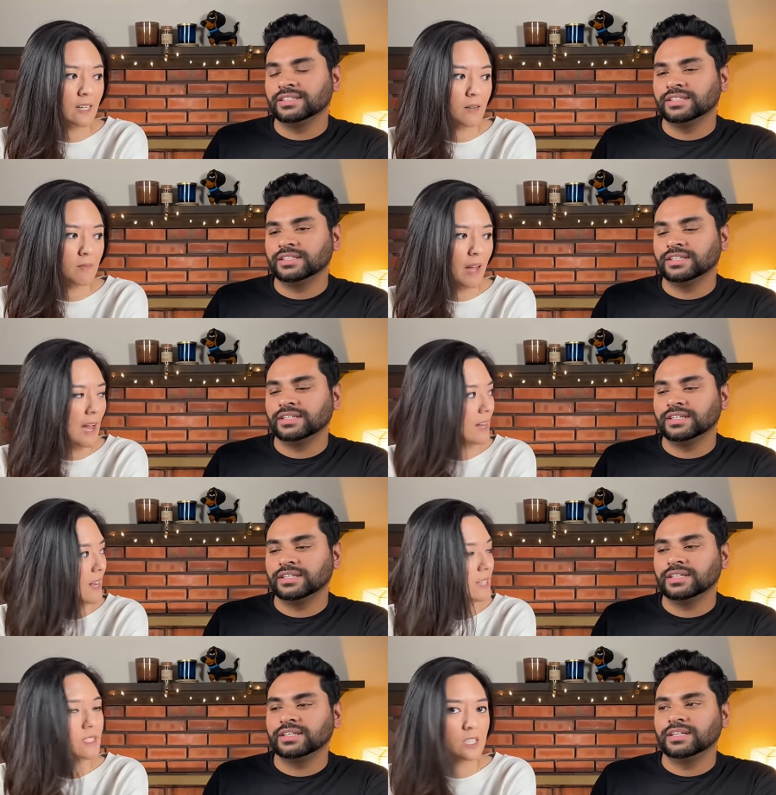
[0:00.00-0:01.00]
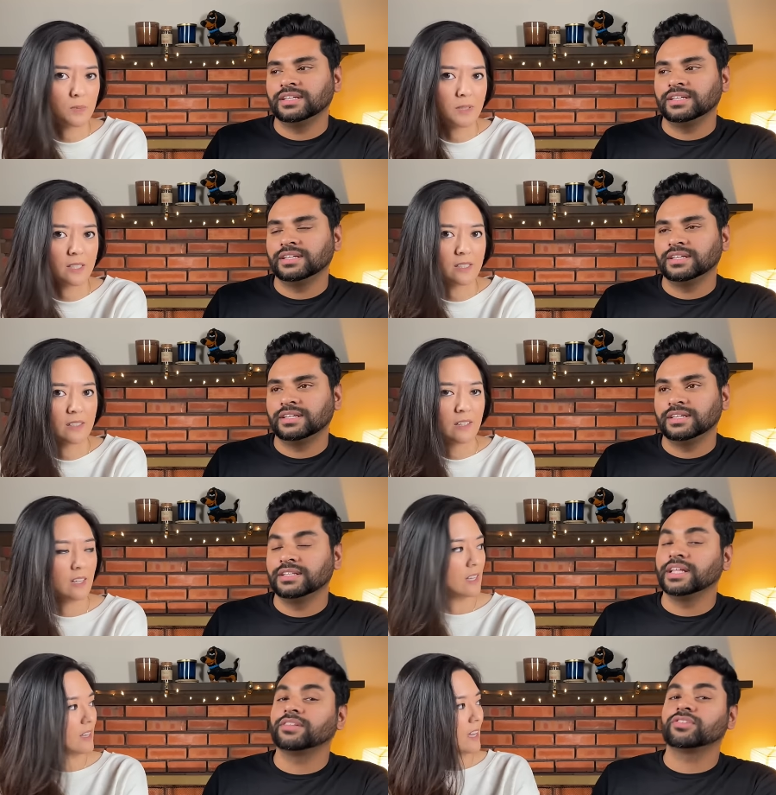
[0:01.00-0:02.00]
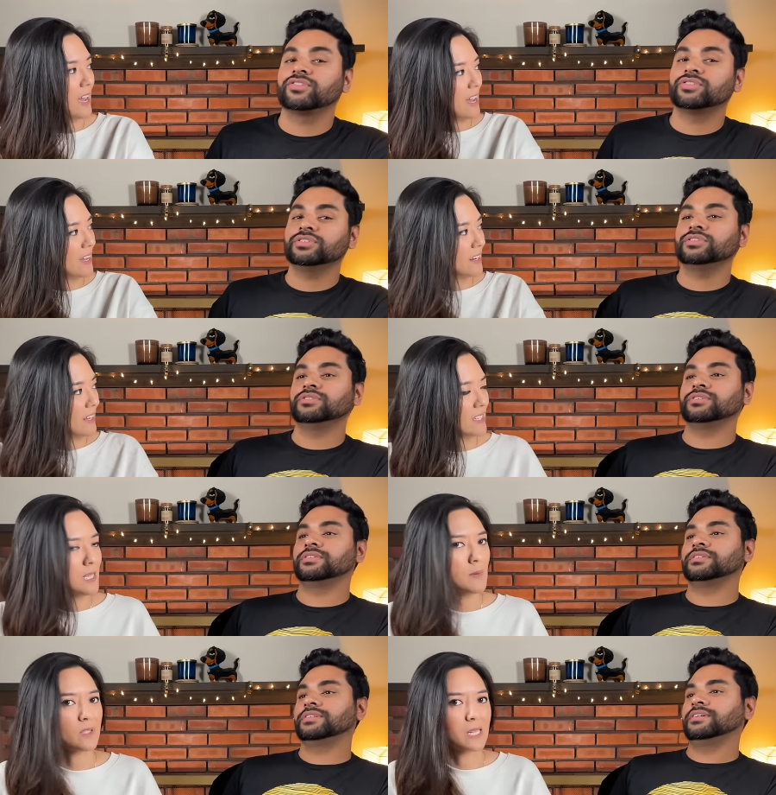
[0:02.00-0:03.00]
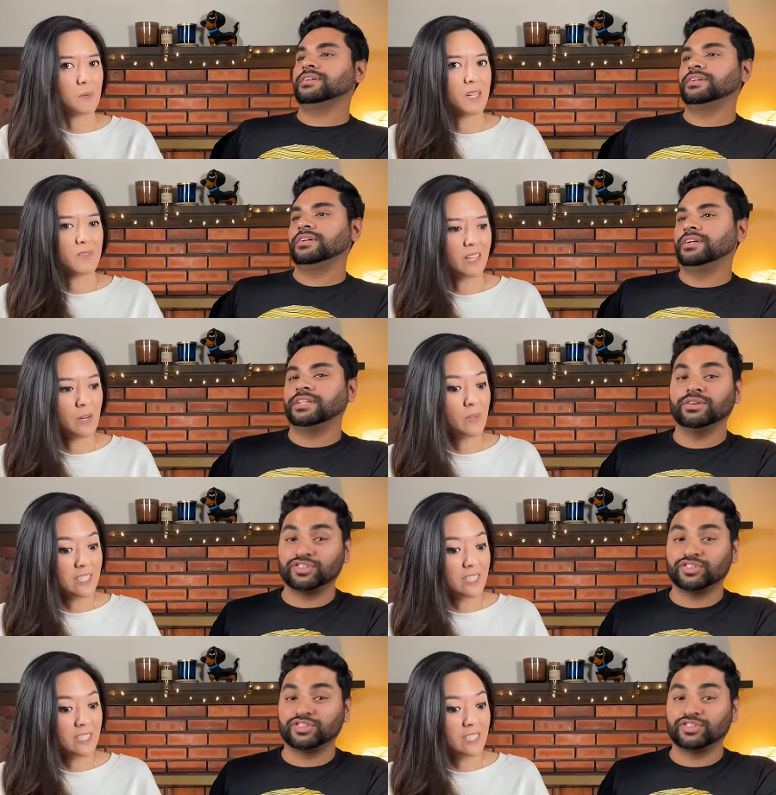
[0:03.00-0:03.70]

Speaker 1: at Essen Spiel. They had a demo table of it, and that was